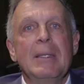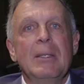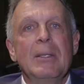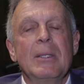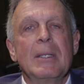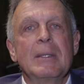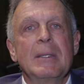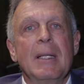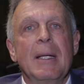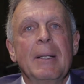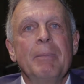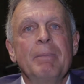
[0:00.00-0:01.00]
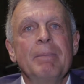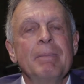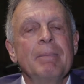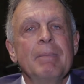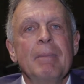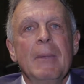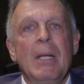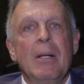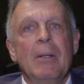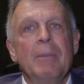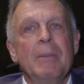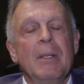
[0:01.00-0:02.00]
and you're just um, you
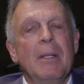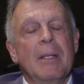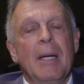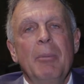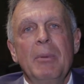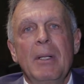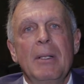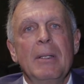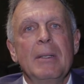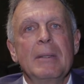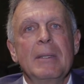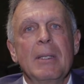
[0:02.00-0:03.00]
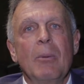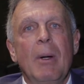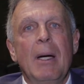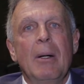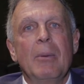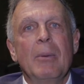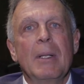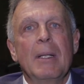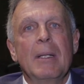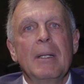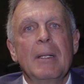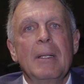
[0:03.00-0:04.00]
know you look up there and you just think wow what
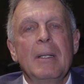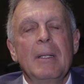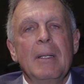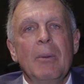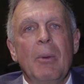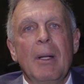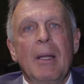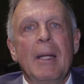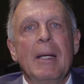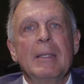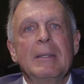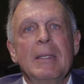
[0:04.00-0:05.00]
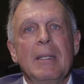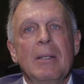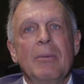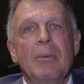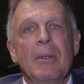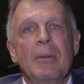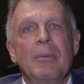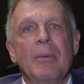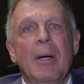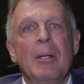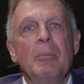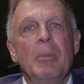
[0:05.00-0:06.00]
a what a legacy of,
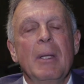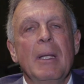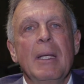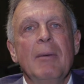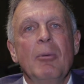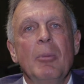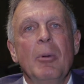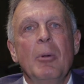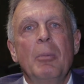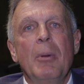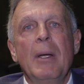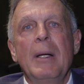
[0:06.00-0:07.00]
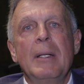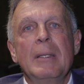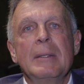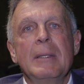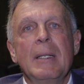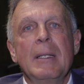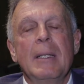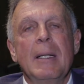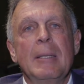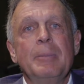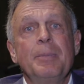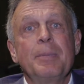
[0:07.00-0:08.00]
of unbelievable players and
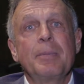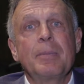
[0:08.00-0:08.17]
um,